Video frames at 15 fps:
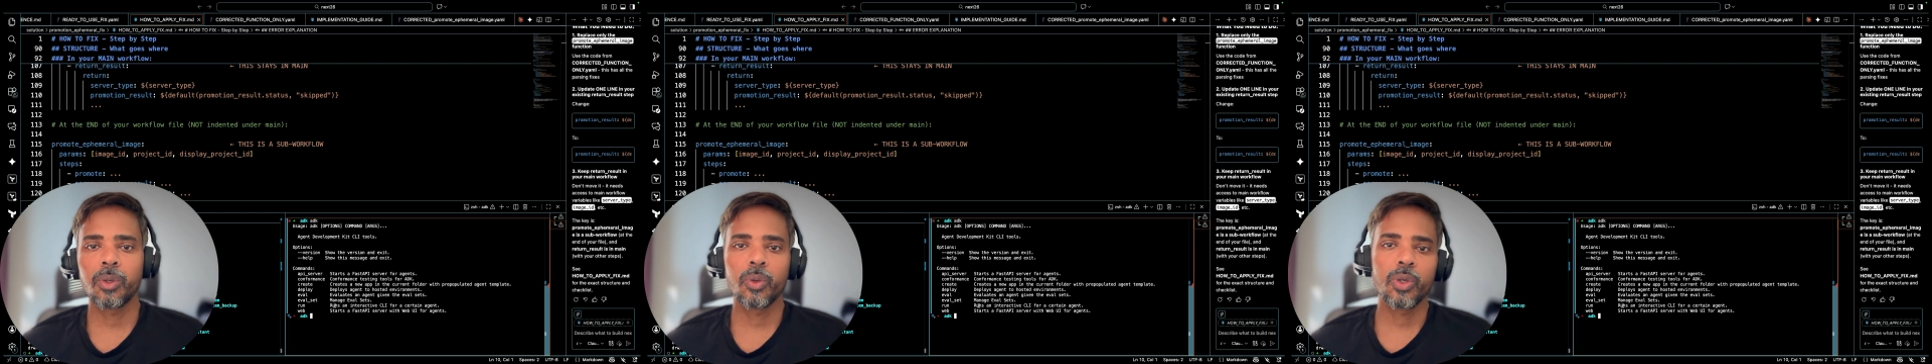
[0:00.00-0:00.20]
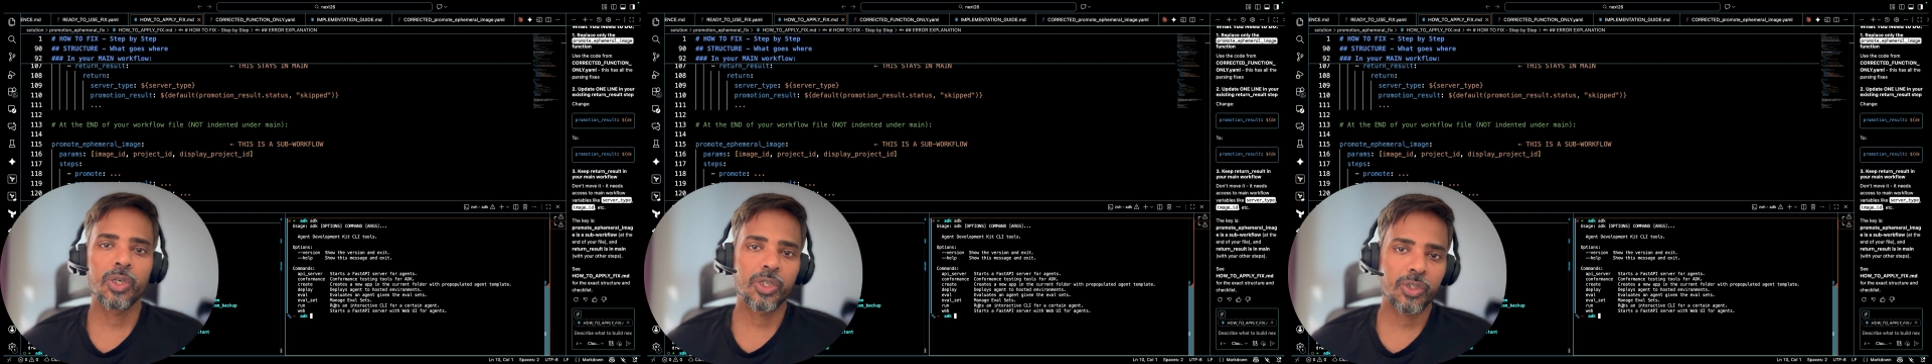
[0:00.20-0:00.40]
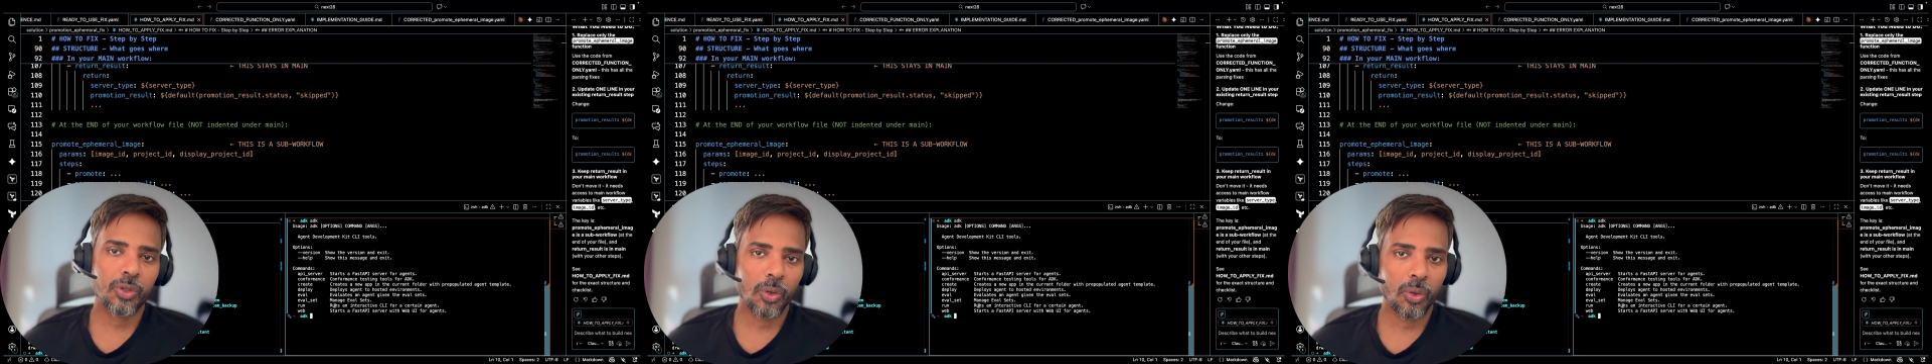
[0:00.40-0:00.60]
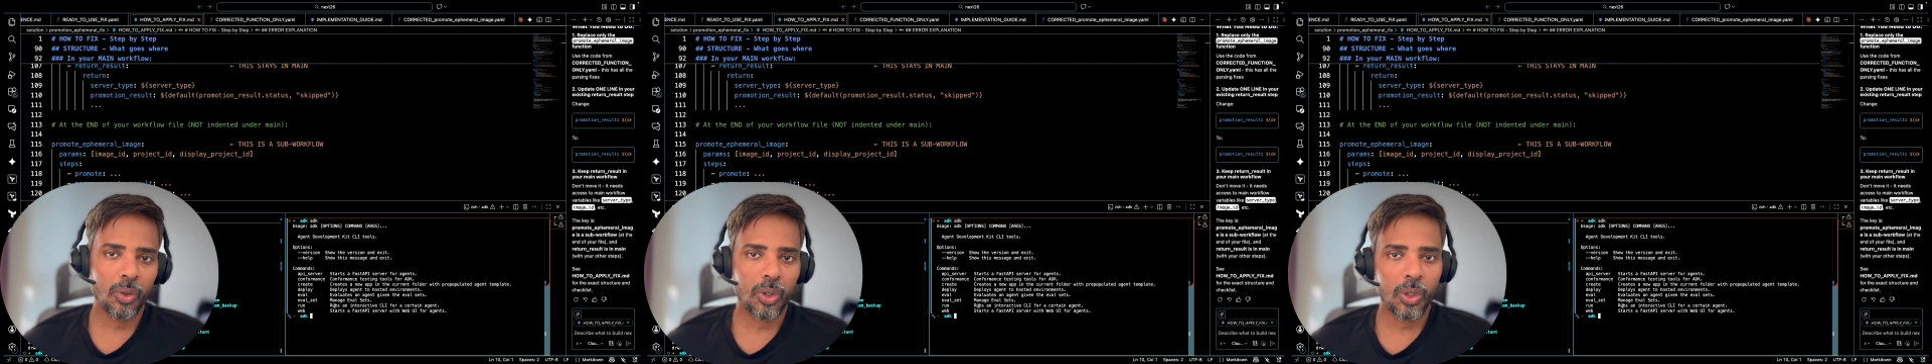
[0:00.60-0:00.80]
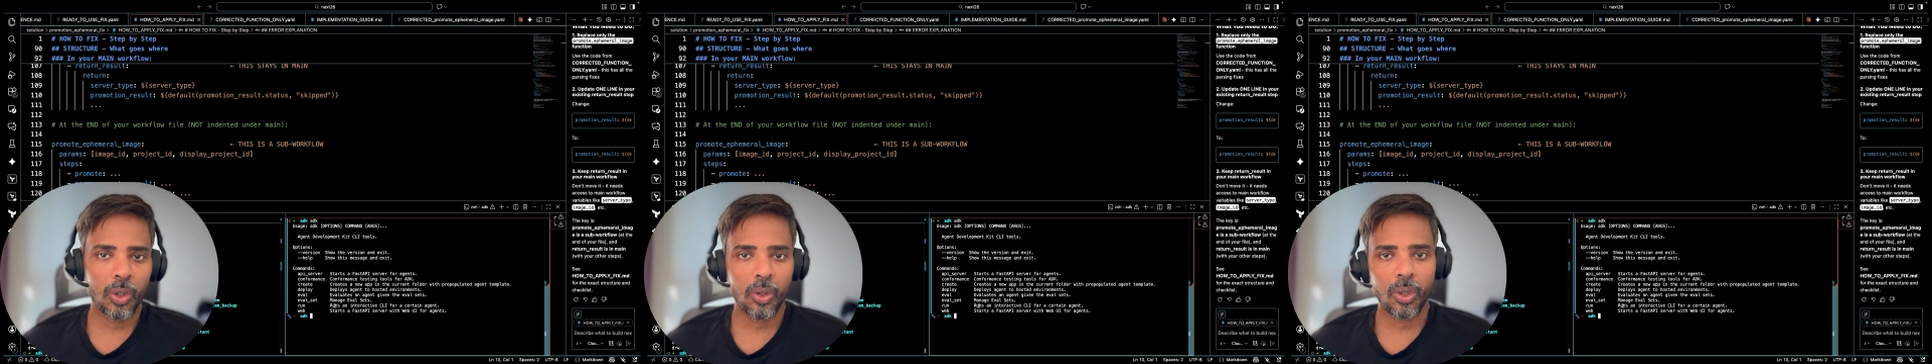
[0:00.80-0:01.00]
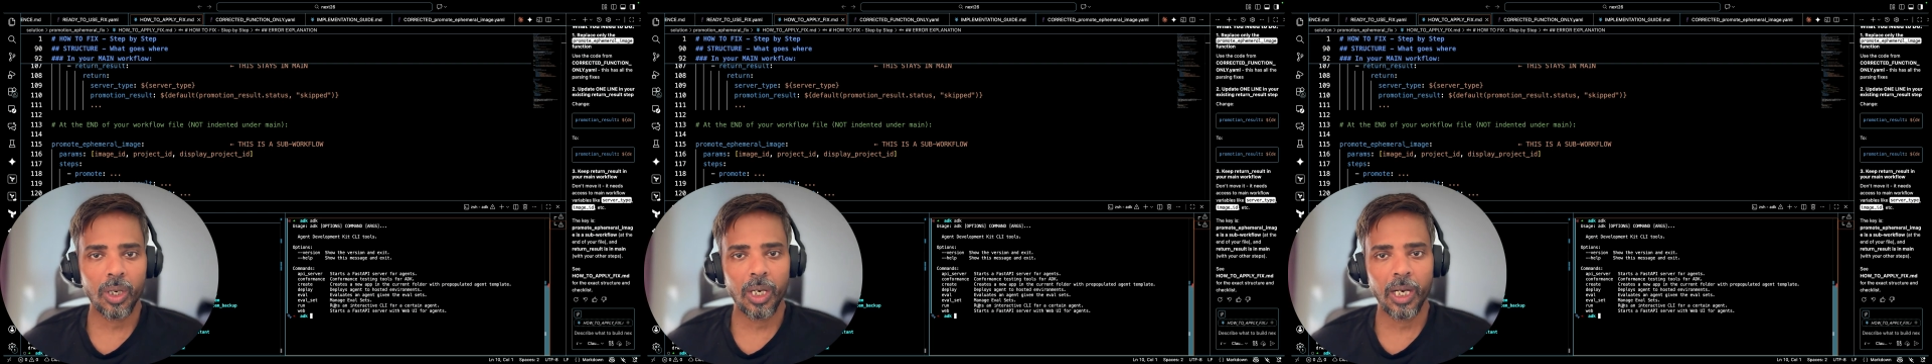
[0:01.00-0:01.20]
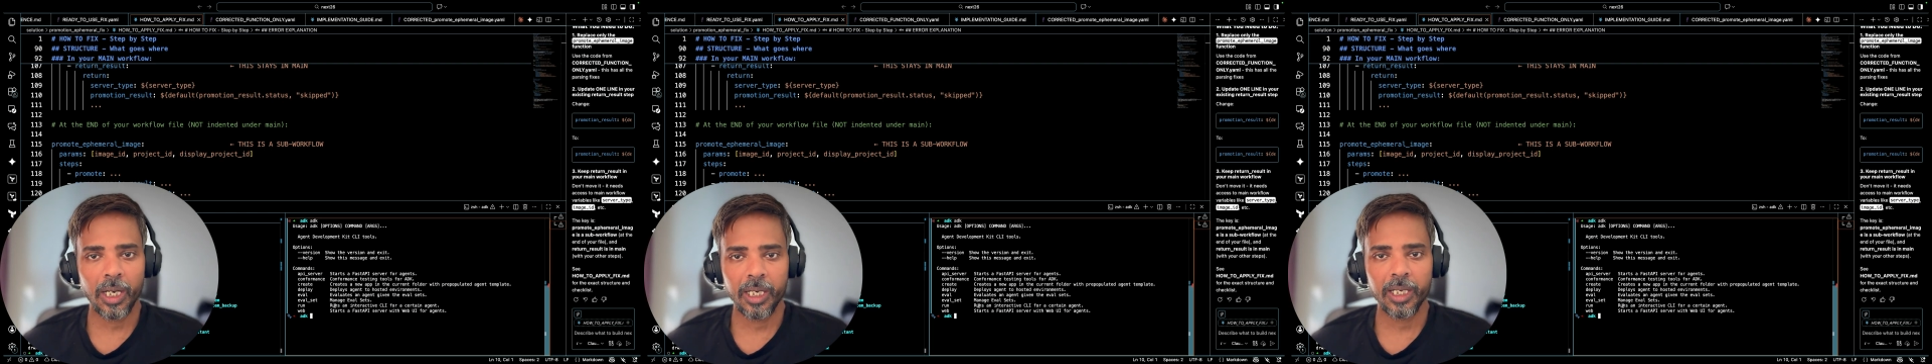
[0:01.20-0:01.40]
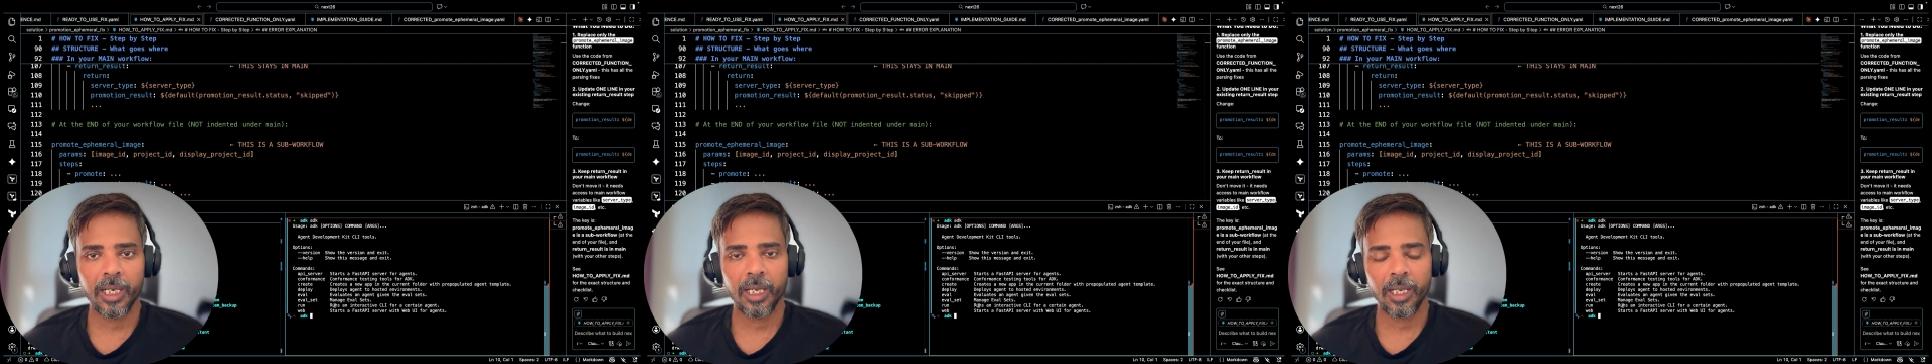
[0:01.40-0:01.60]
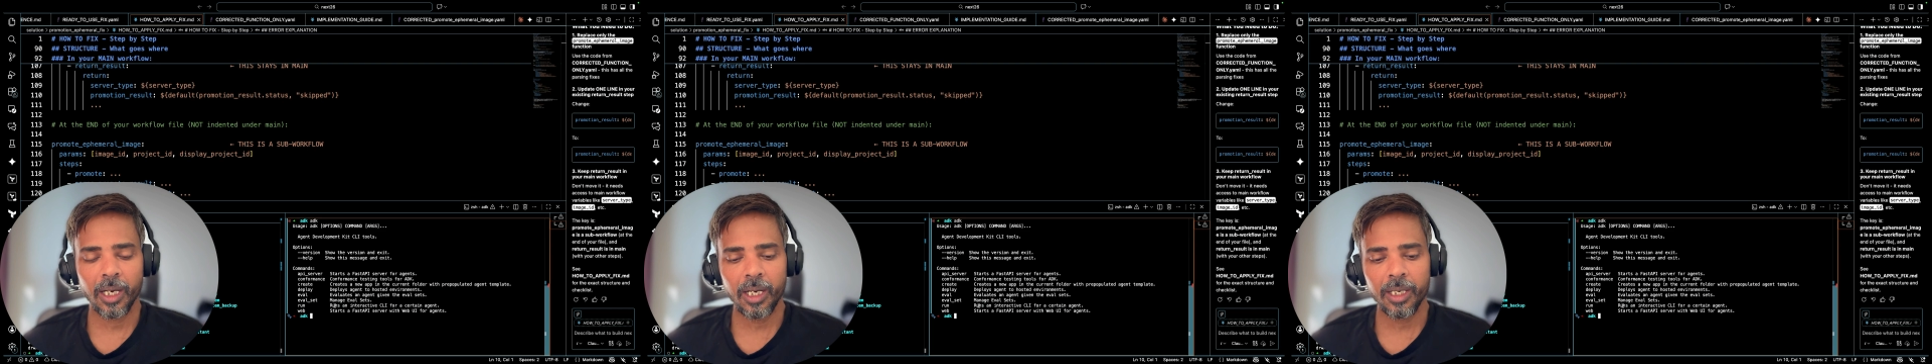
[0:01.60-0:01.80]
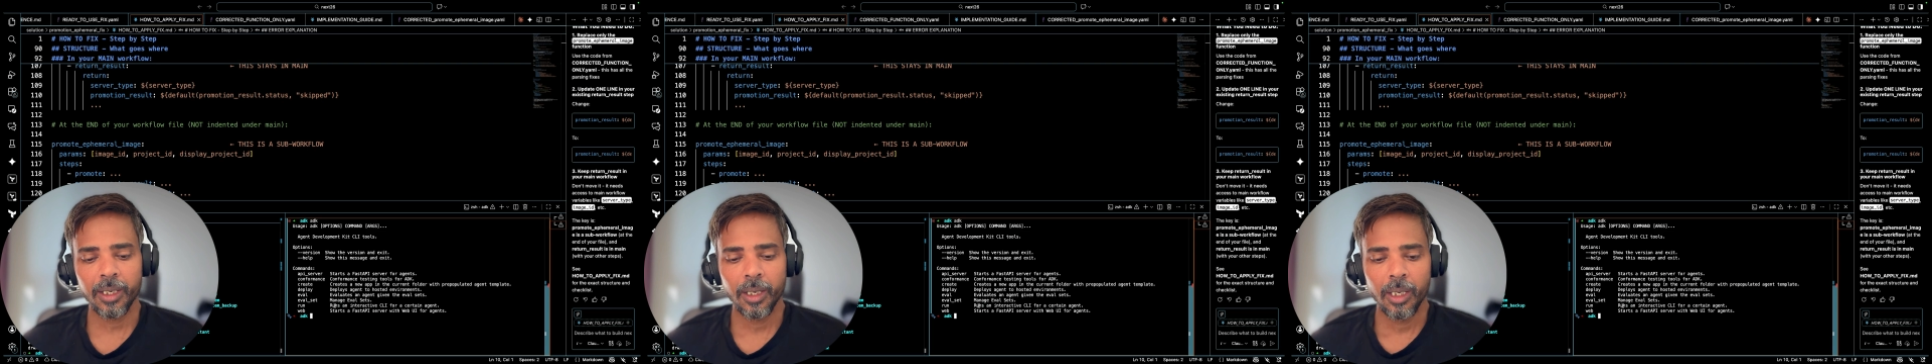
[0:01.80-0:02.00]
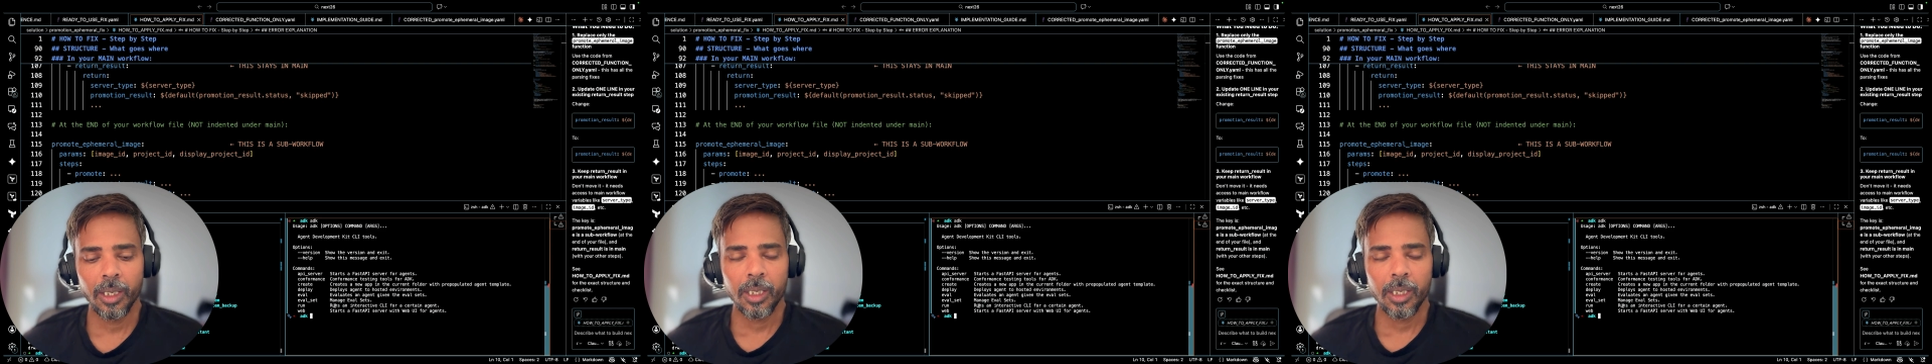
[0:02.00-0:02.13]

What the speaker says: to install your ADK, right?